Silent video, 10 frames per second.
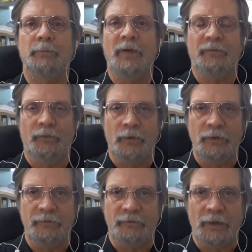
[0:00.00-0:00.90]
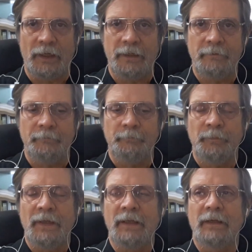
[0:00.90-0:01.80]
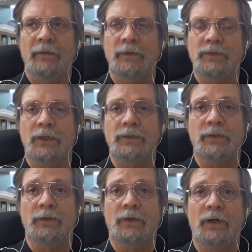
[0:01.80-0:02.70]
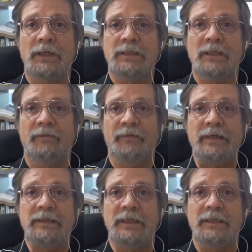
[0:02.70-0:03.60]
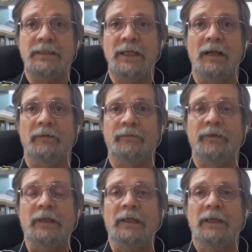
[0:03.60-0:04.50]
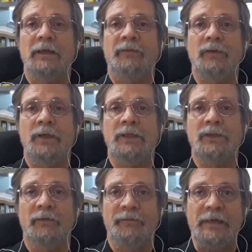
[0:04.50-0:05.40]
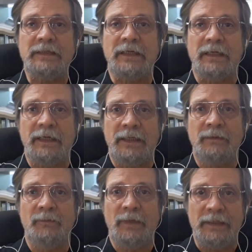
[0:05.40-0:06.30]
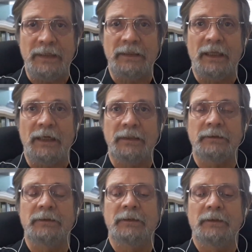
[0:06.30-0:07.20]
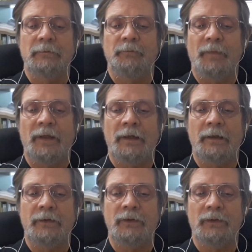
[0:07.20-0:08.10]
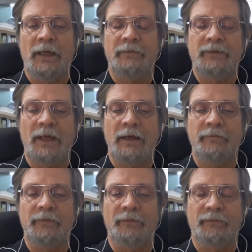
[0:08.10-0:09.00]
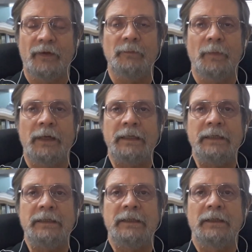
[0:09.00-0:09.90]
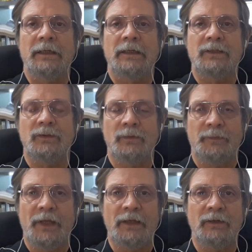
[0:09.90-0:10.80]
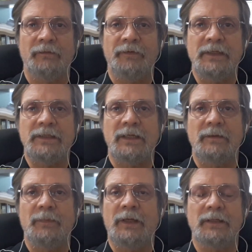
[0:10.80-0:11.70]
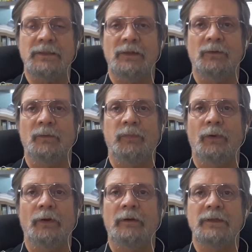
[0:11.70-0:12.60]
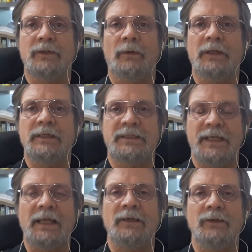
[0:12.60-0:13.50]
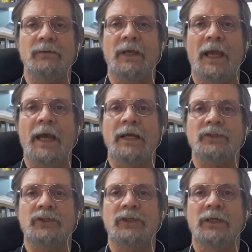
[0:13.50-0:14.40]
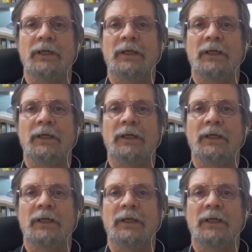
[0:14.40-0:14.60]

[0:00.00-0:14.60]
before you fly. There's also the cost of the visa itself. If you get your visa in Manila, you'll have to have the front money to obtain your visa, because no employer is going to send you cash